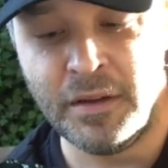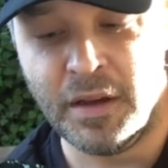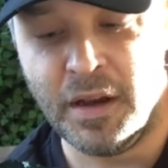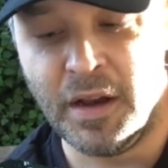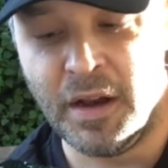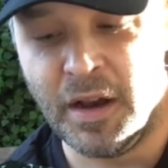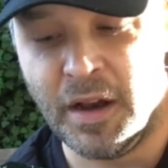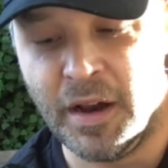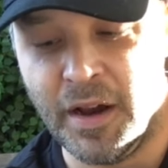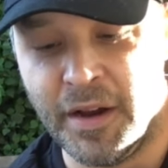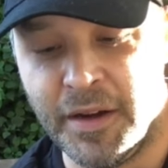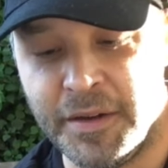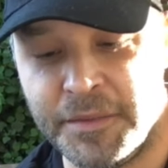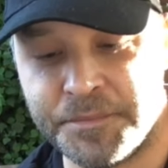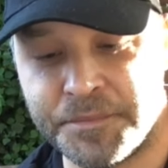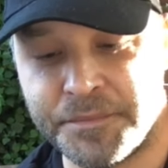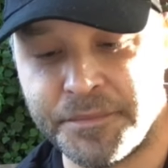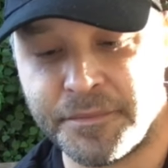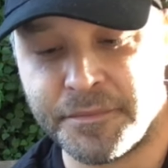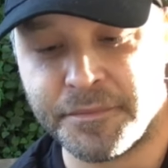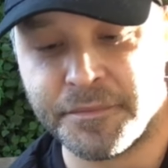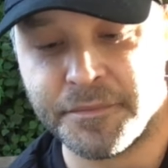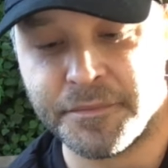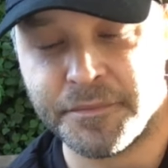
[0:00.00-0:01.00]

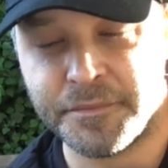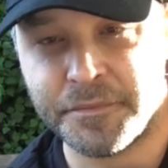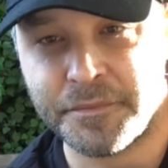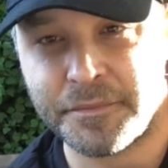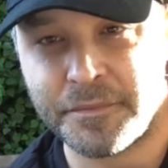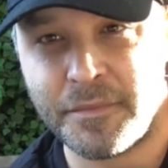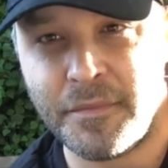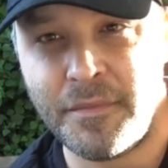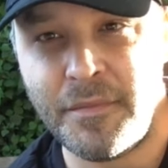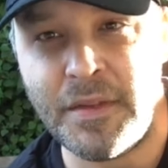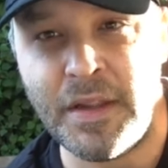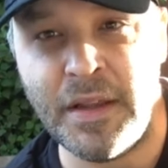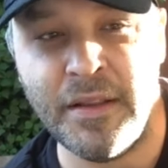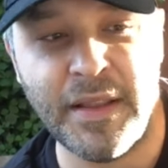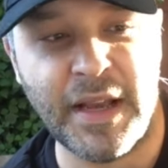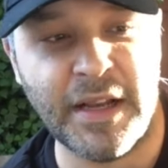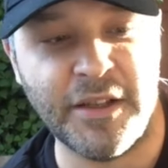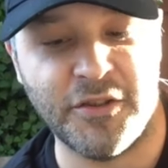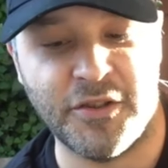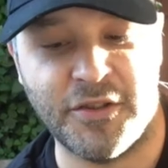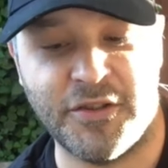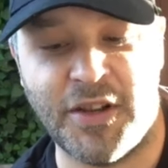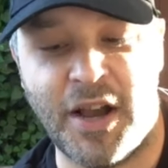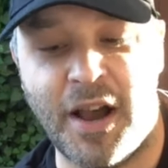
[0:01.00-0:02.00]

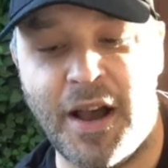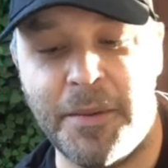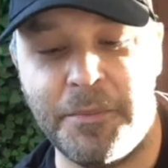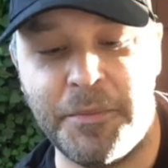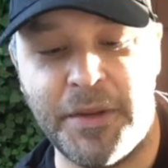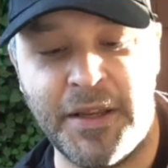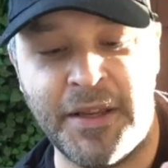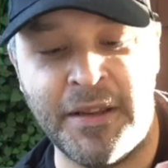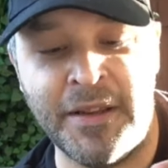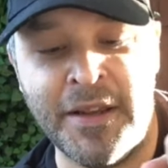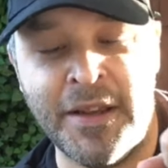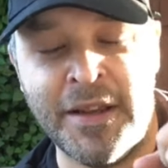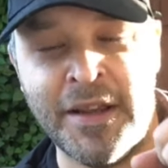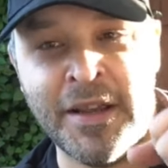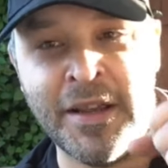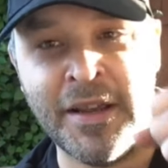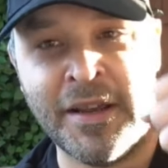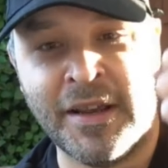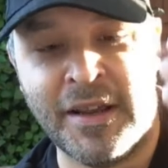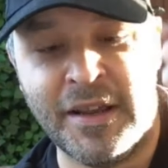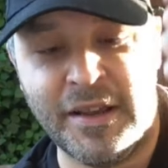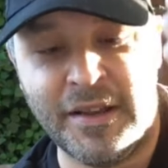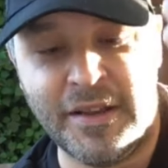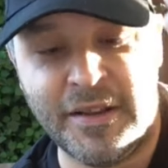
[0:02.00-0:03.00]
that taught me
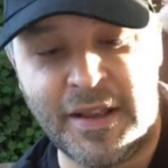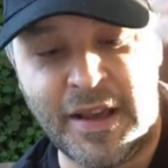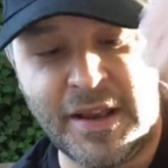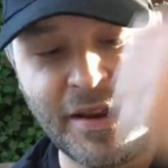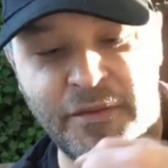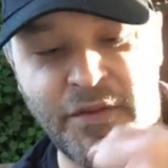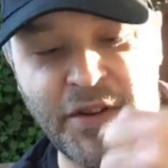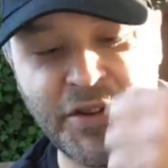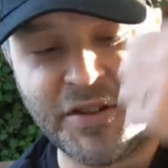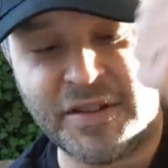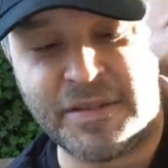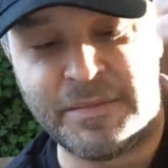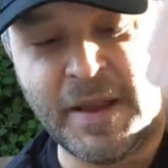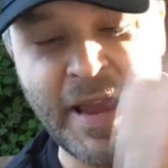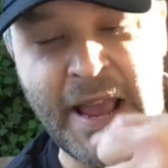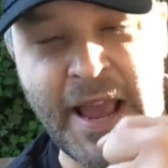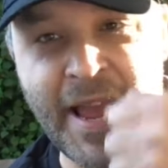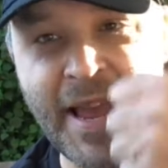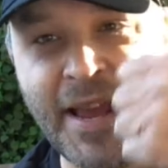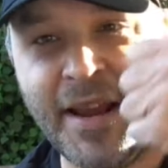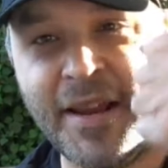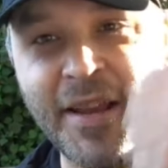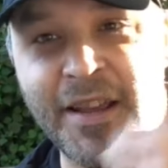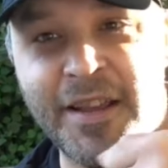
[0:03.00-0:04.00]
that if you just
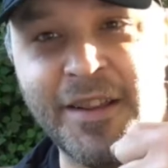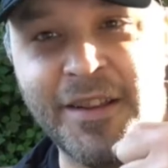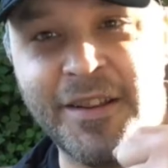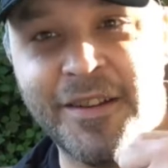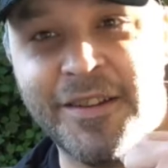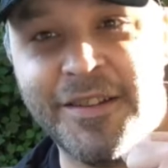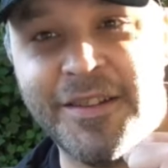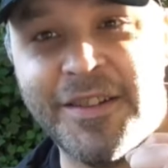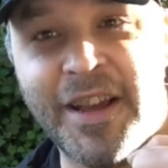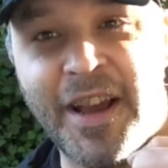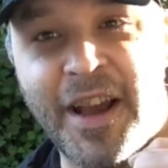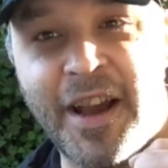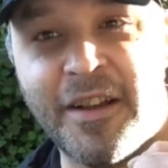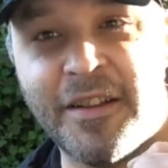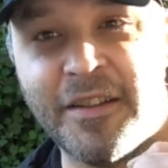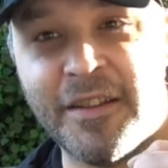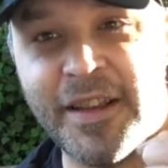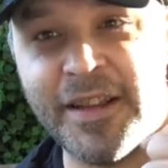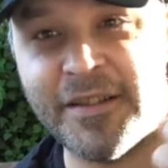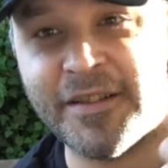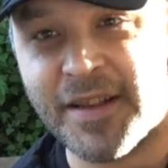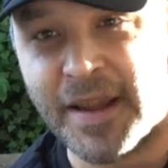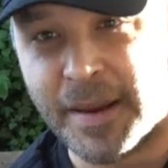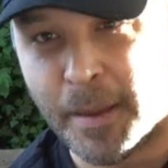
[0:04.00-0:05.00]
hit it, yeah,
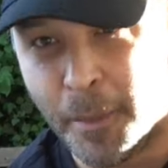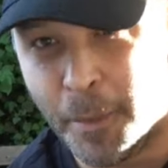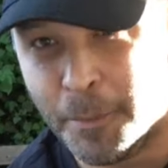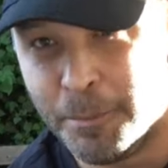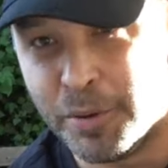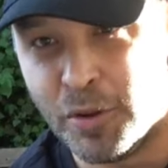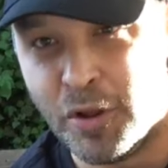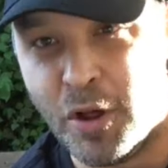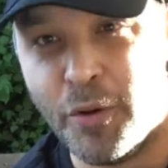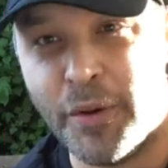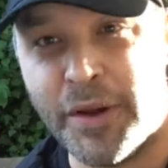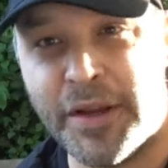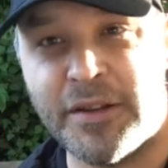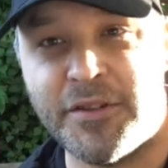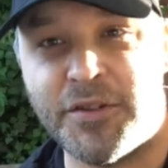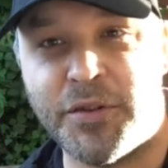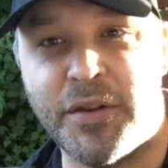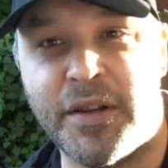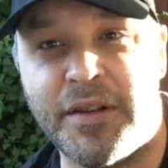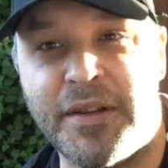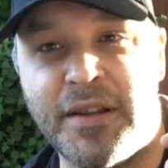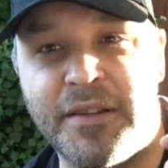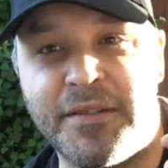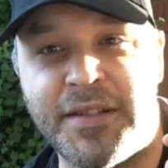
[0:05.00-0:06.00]
it's like blowing
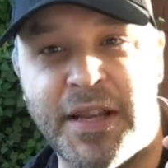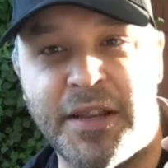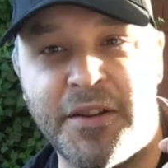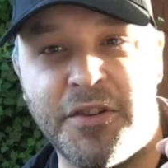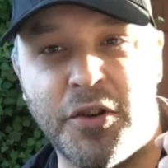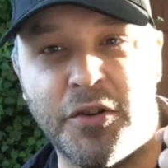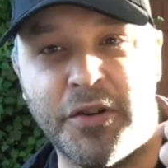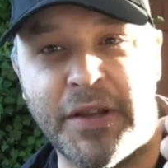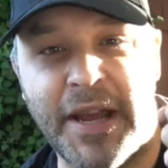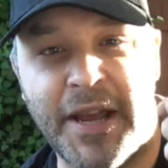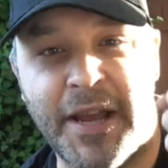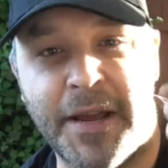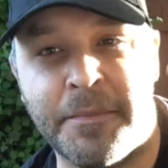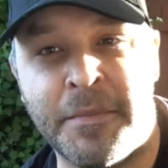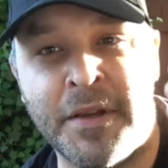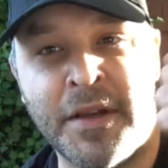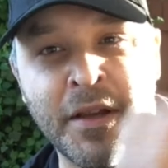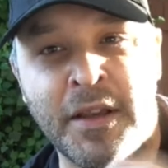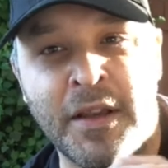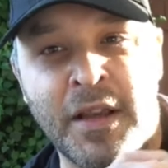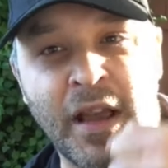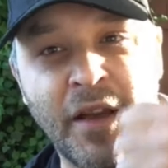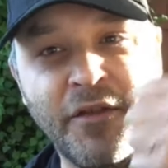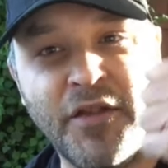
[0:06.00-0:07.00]
into a Nintendo game.
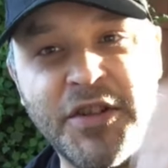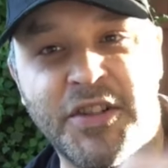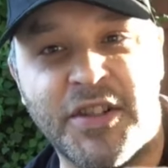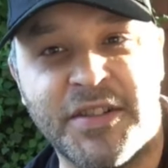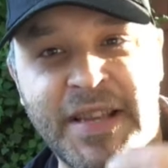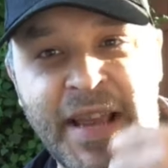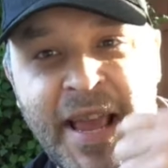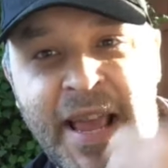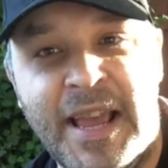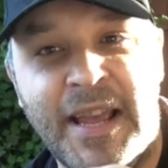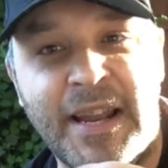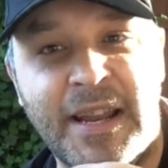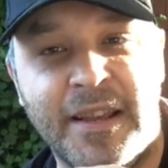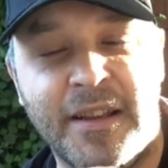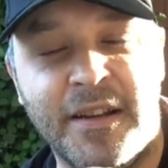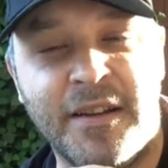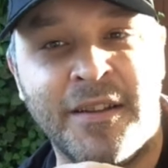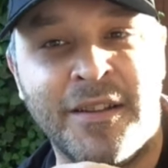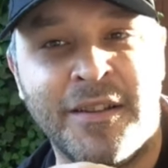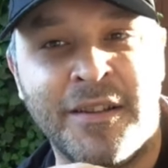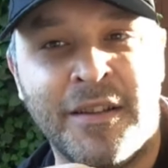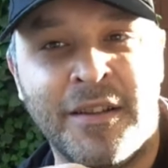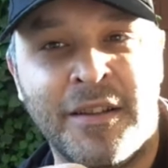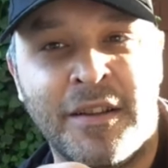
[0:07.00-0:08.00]
If you just hit it,
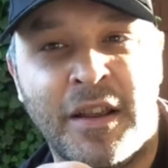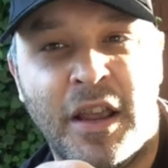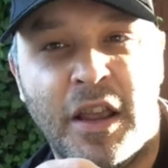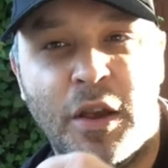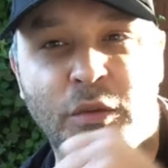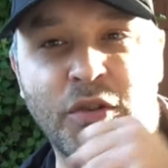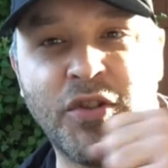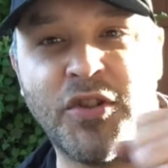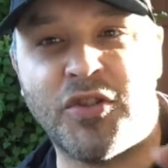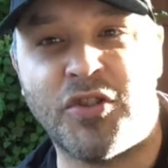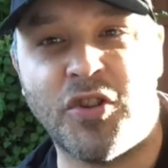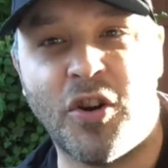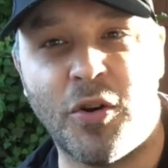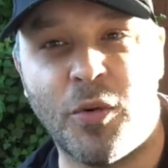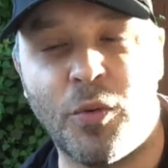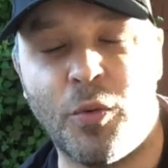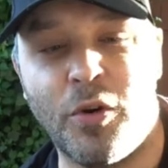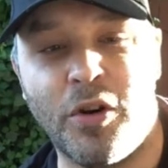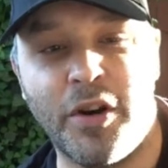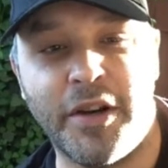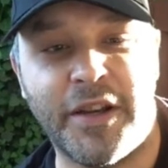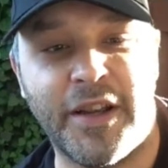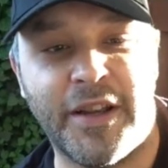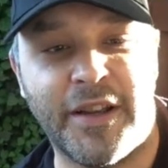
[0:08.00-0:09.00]
it would start
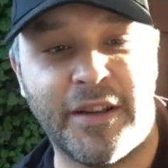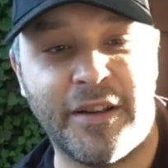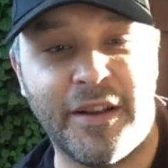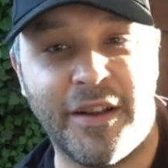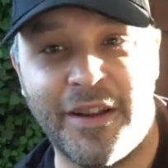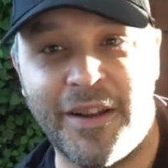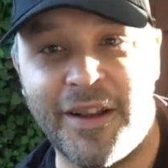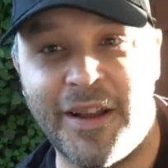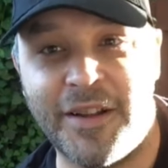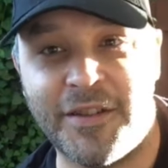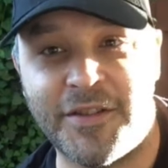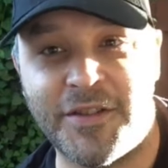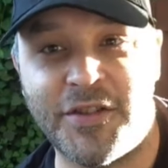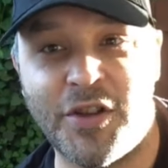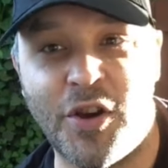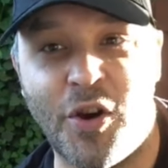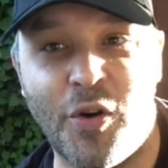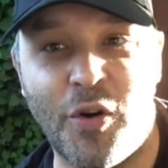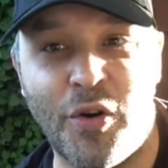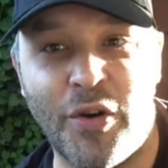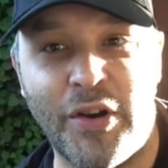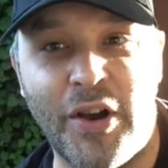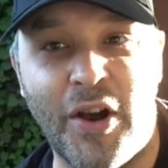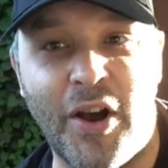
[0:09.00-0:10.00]
working. And
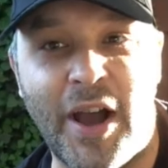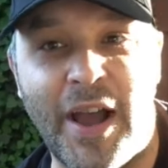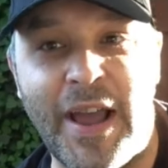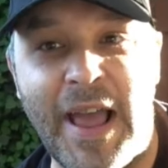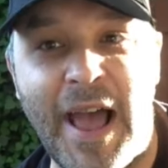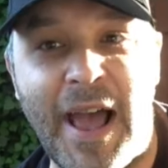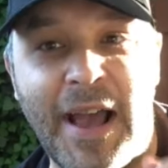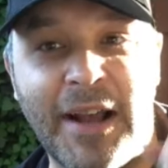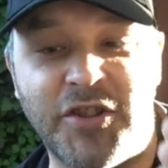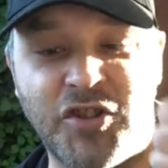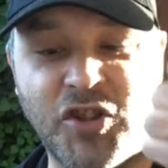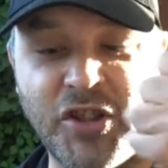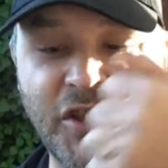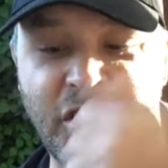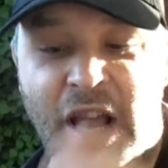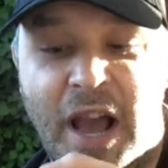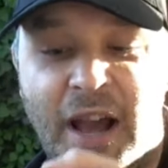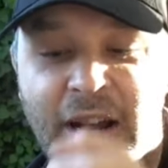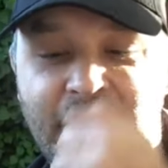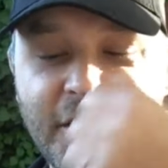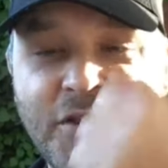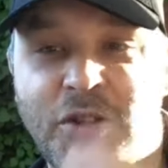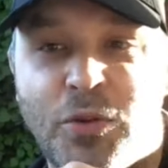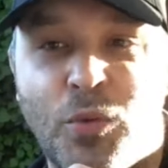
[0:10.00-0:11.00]
so I actually
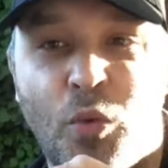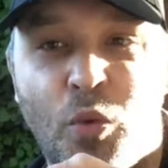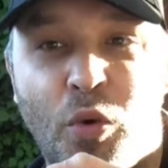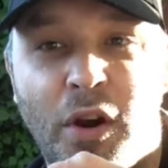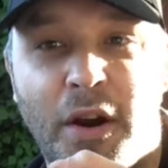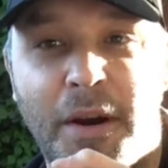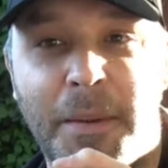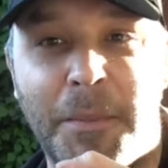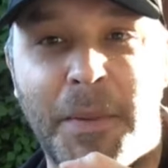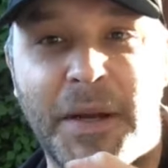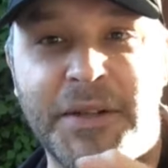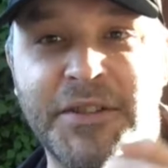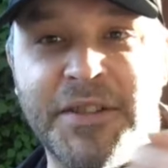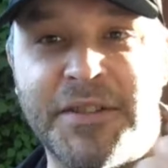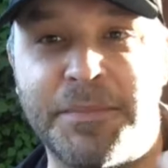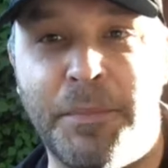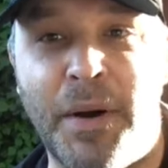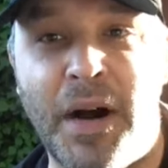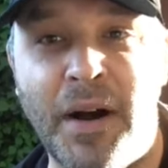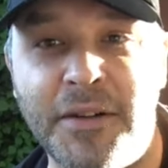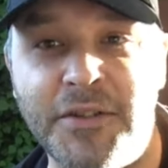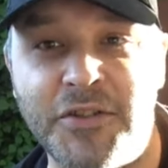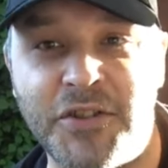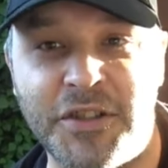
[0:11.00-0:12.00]
got it to work by just
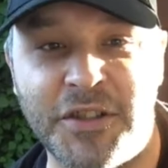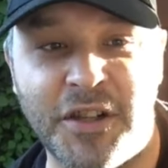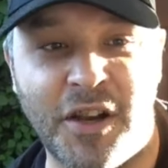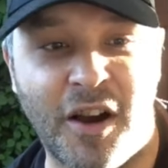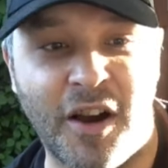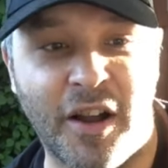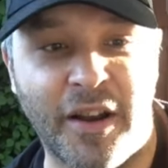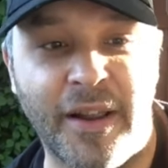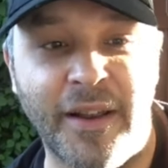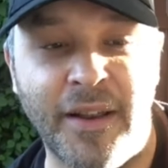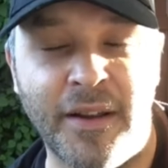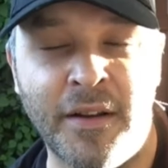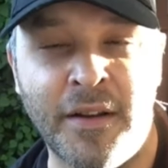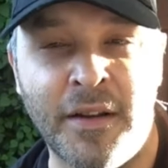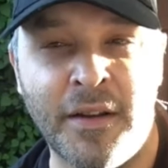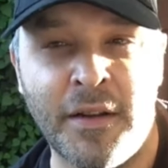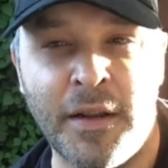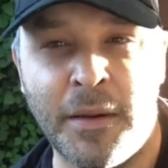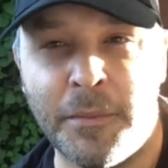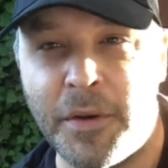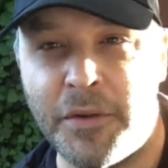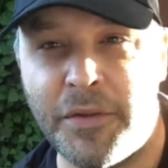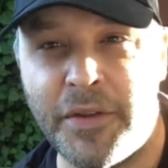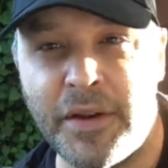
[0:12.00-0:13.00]
punching on it,
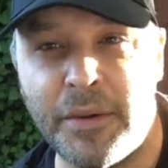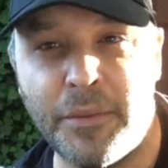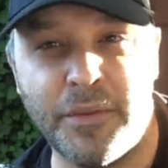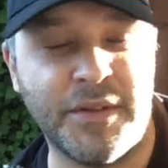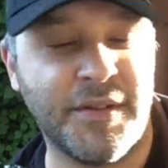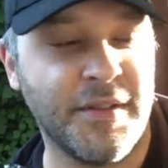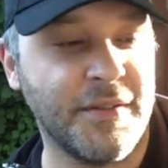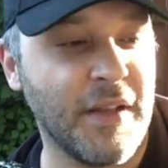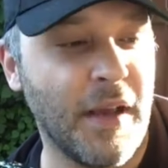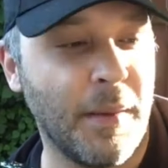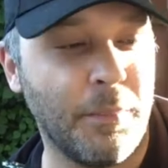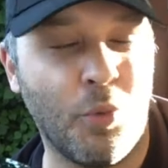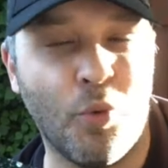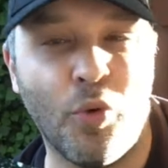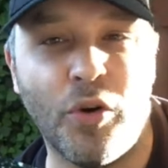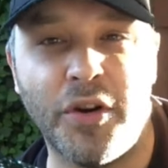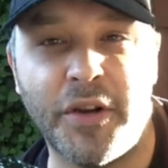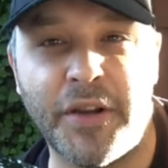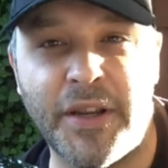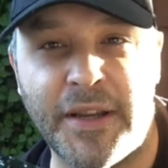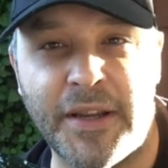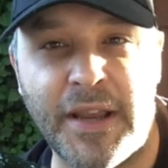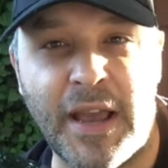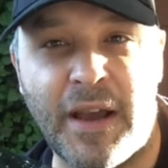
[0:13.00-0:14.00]
but then it would stop
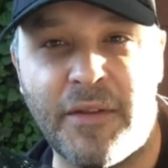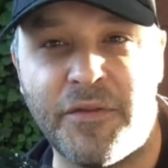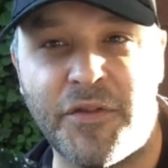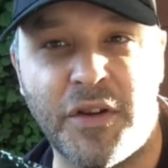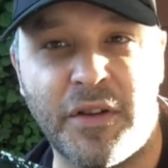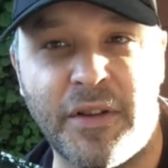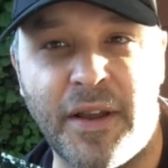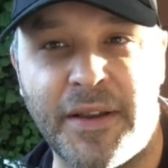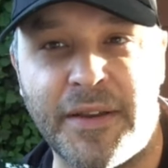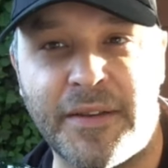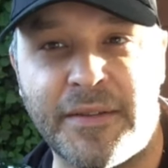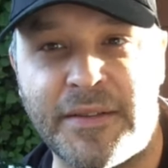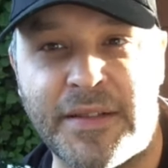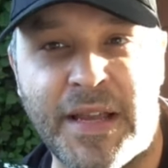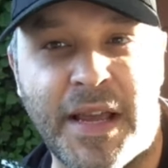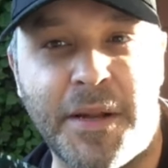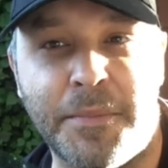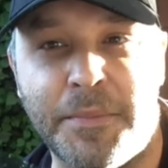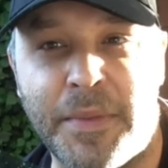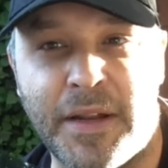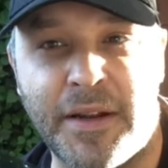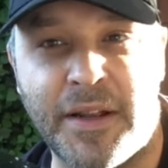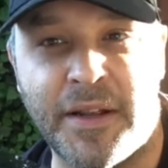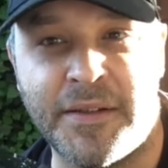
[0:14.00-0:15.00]
working after like
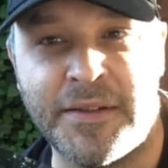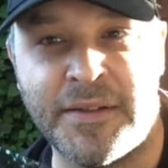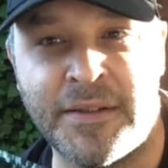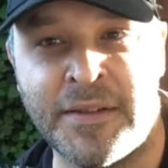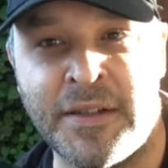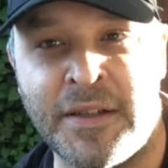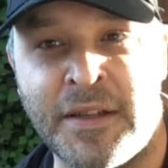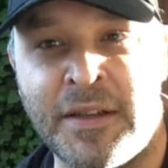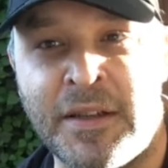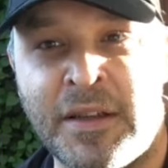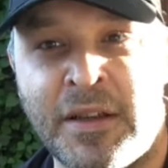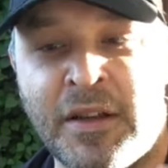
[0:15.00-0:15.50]
10 minutes.